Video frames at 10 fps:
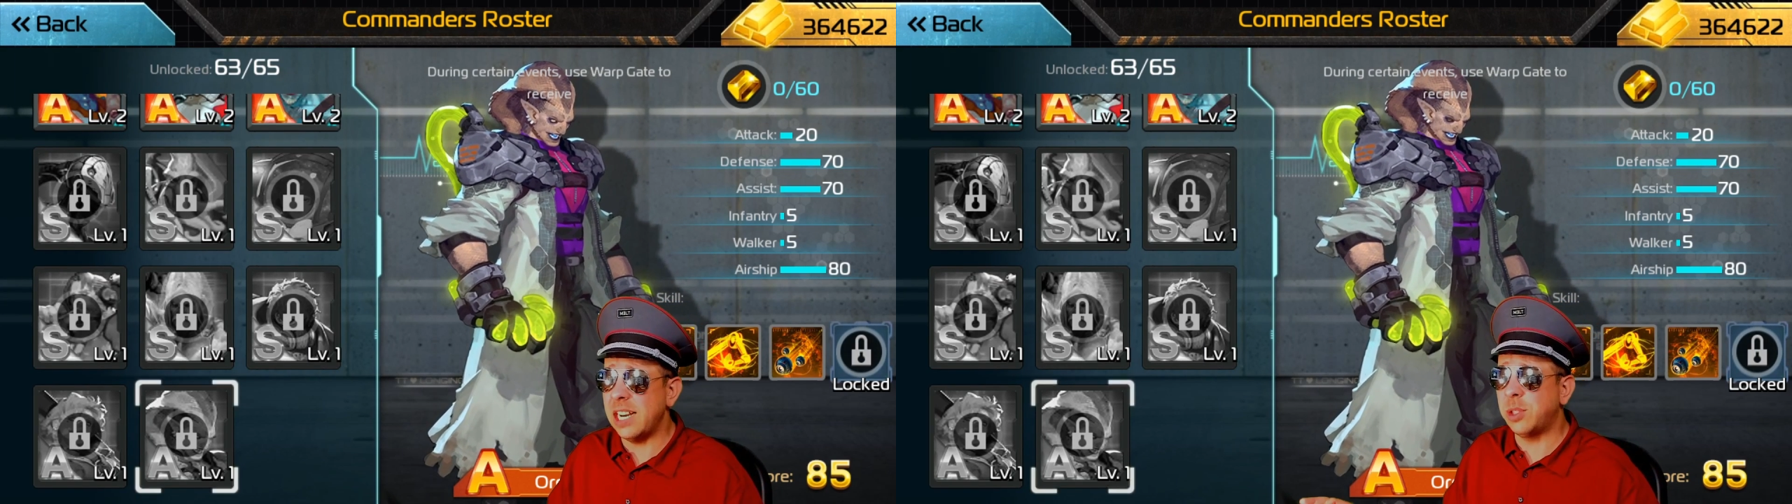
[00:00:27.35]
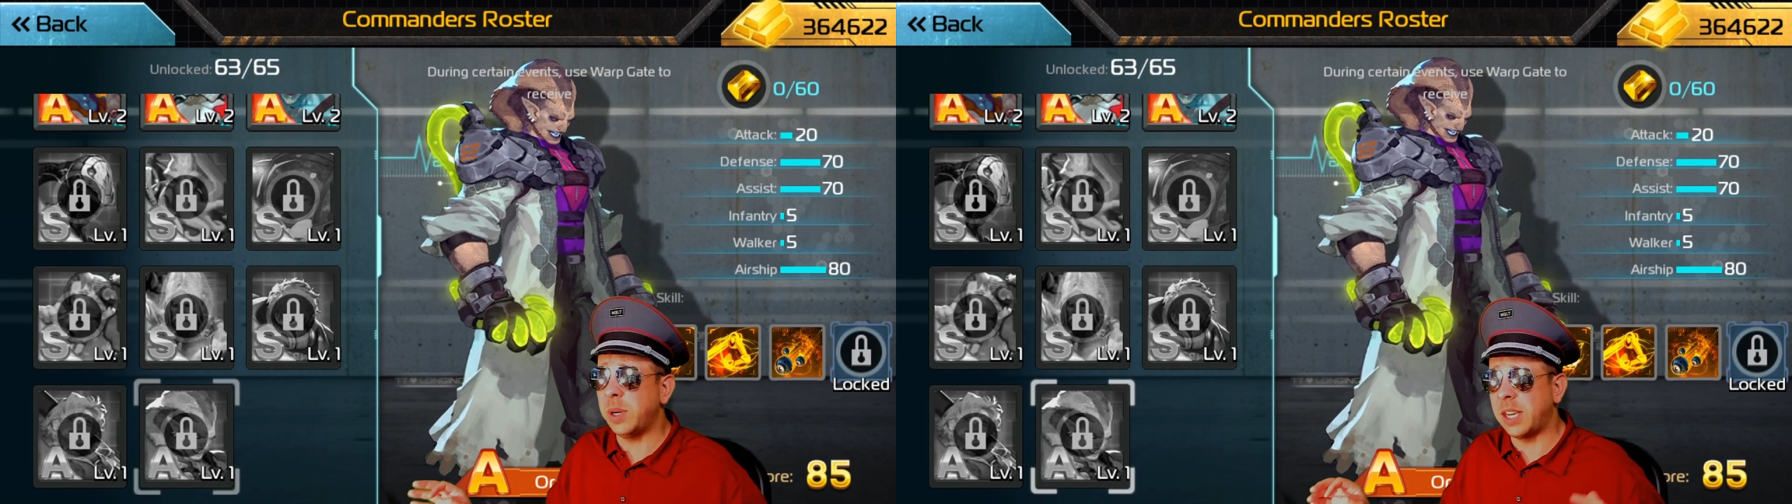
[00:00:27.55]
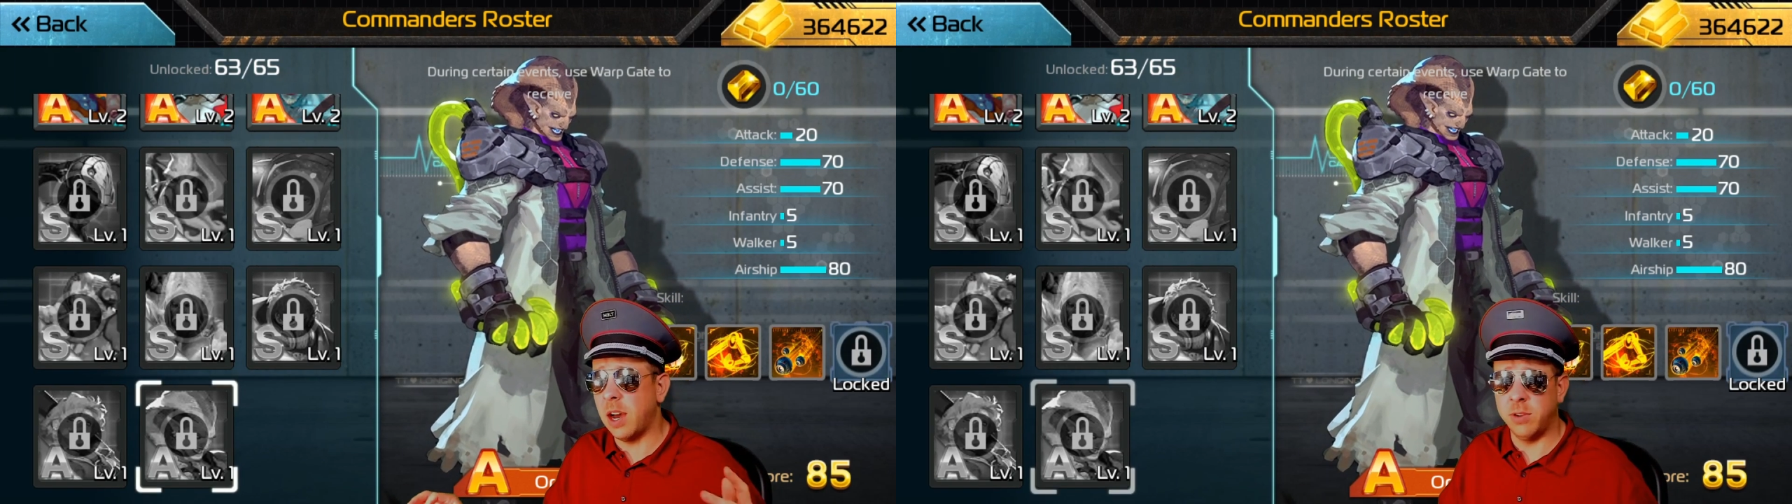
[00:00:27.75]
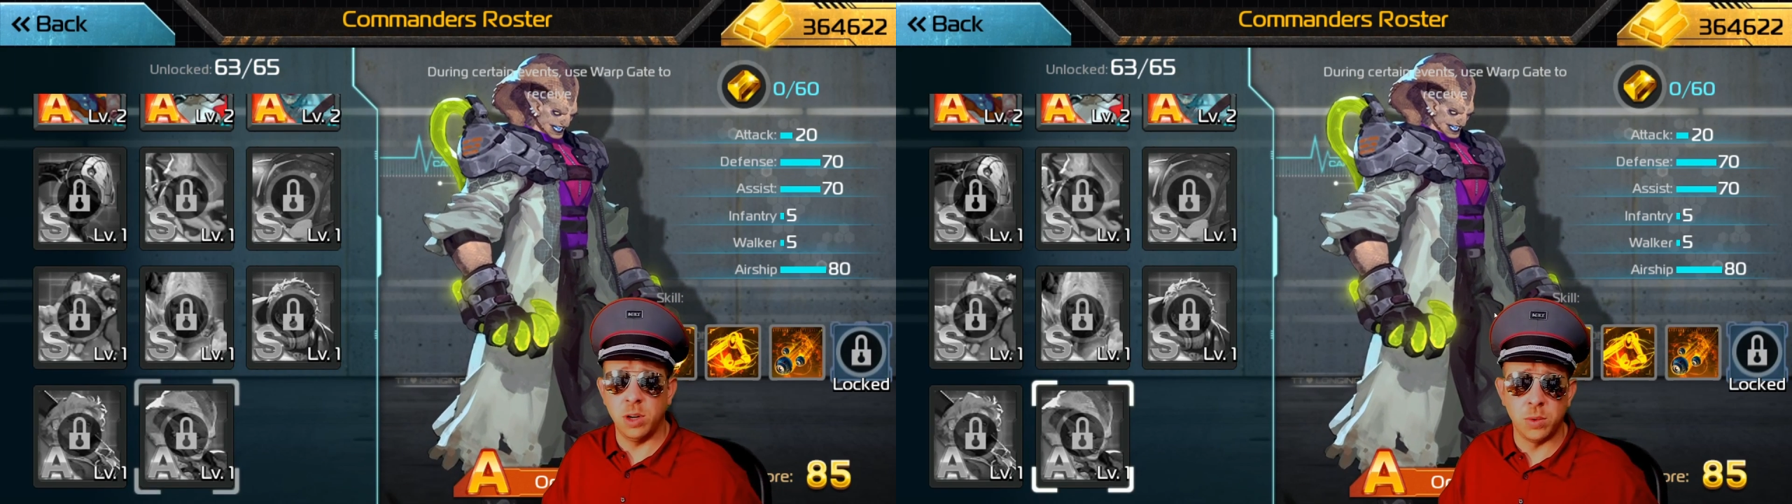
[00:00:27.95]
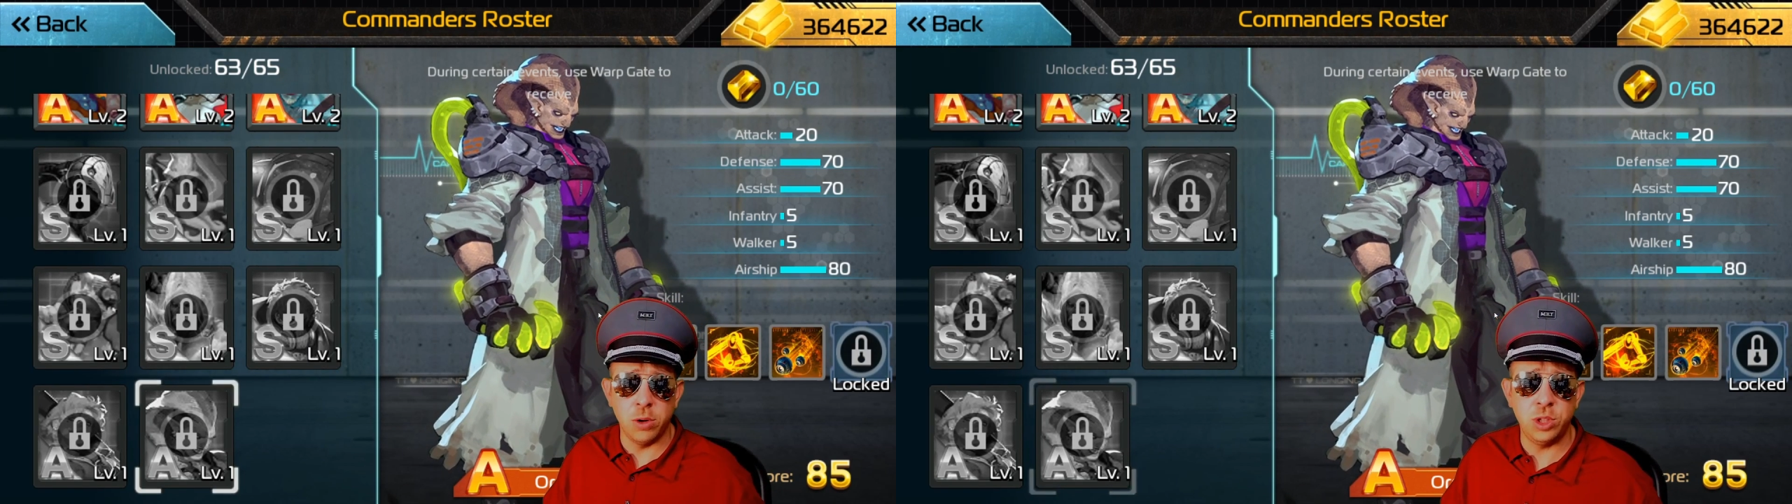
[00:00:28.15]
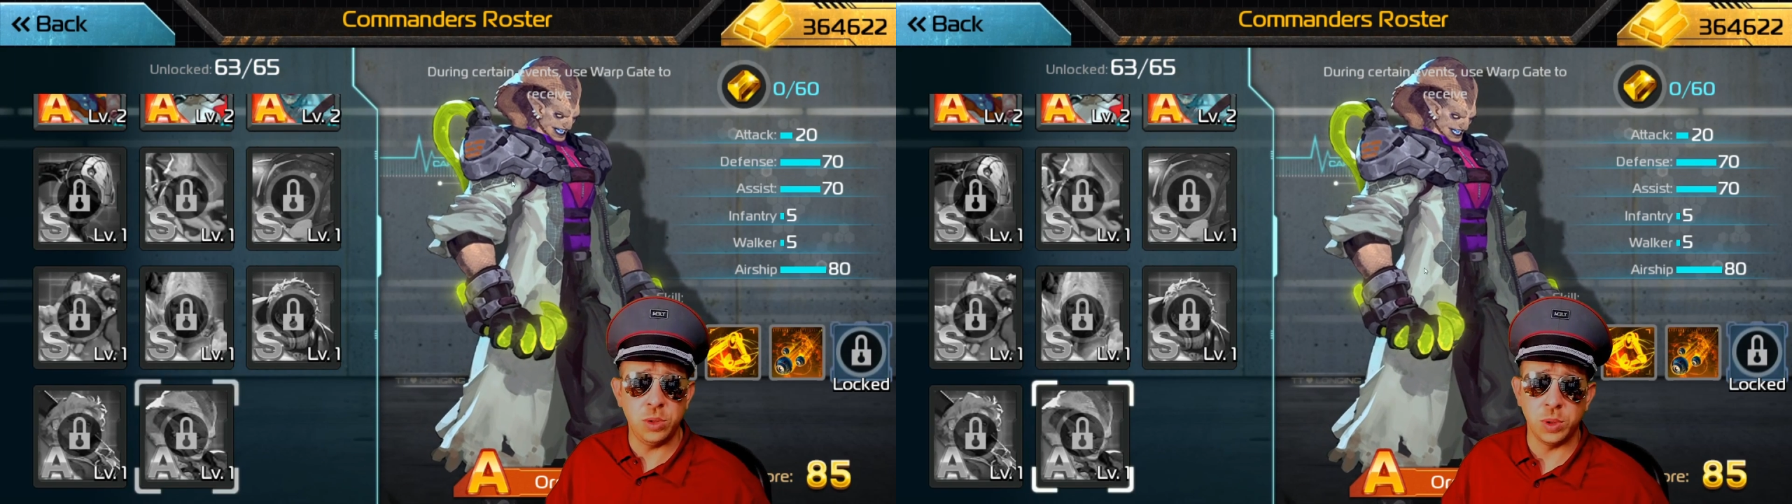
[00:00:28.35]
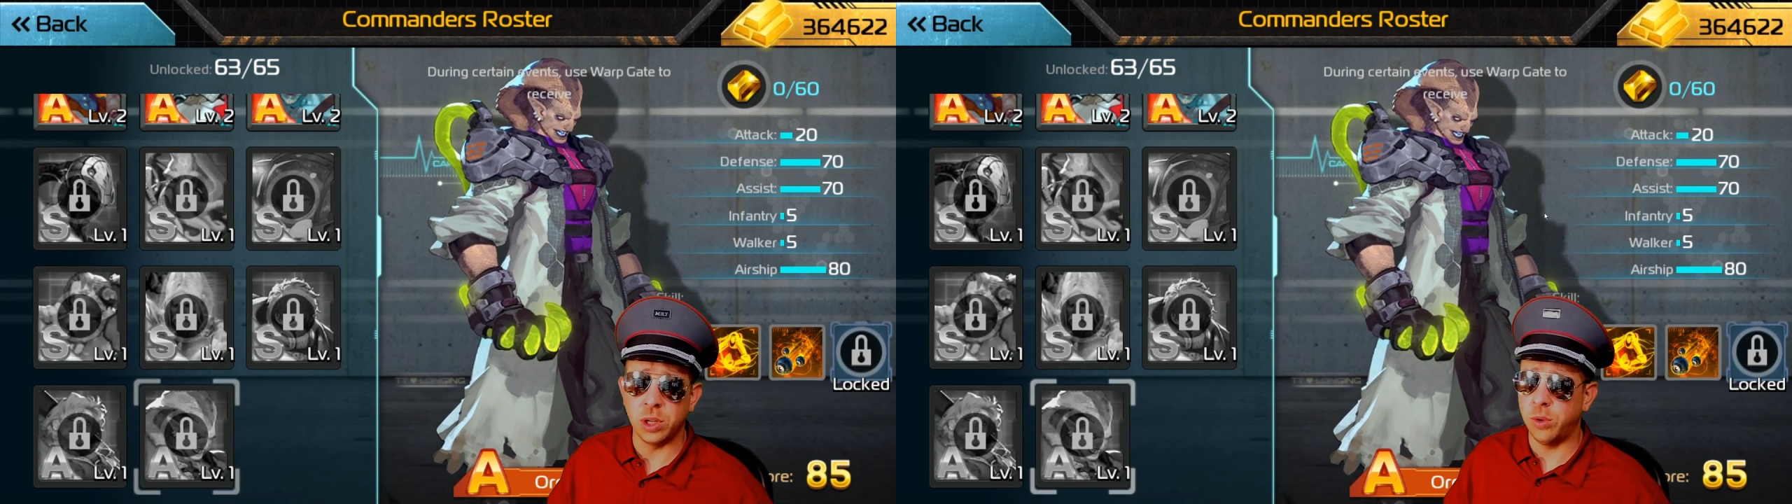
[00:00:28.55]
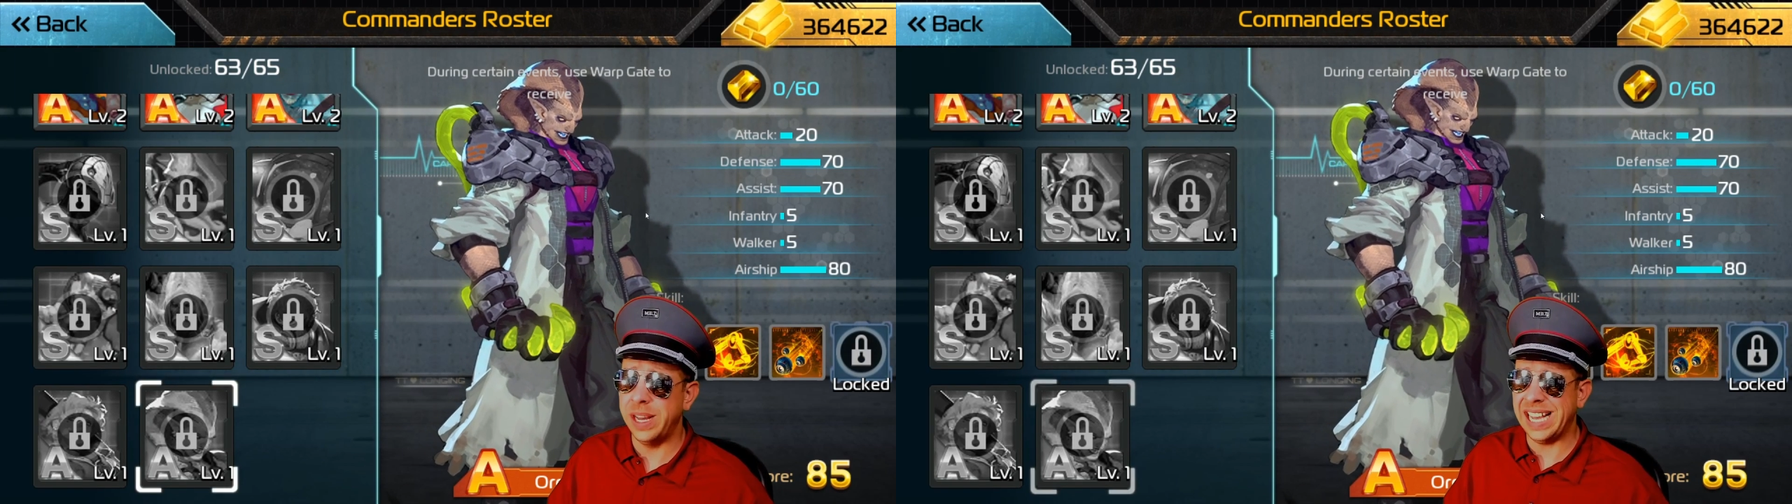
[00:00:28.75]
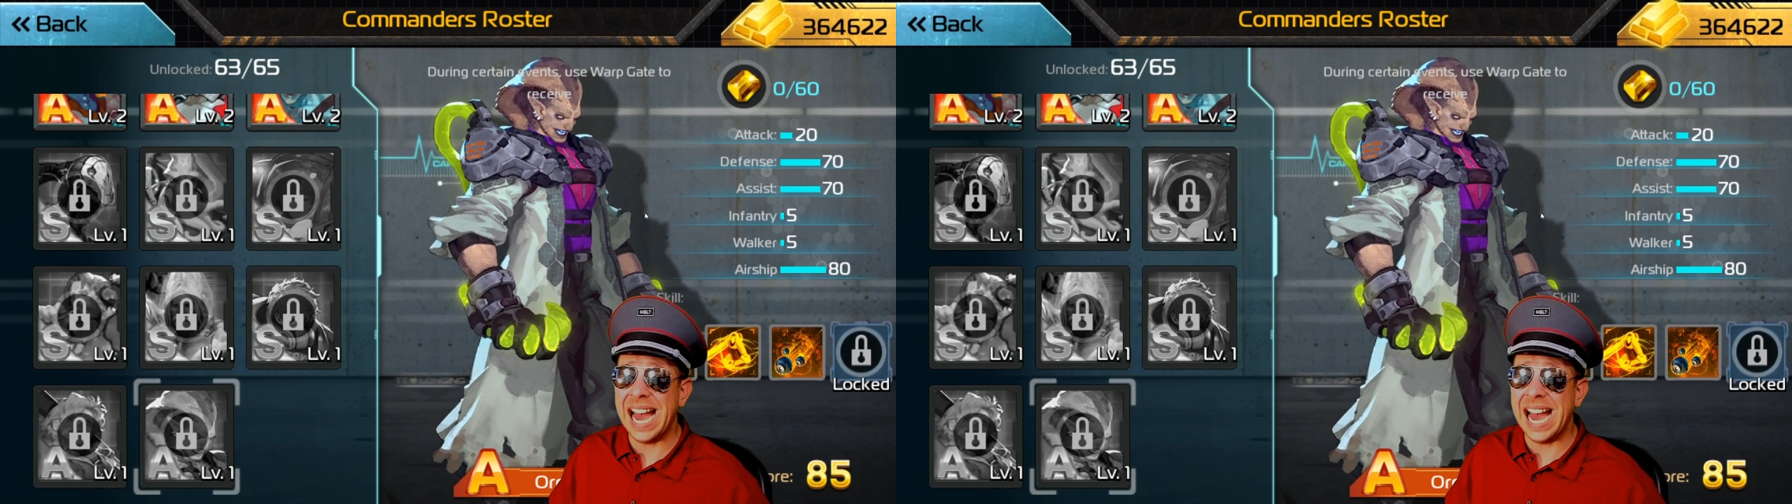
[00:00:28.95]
I just wanna cover Orochi real quick.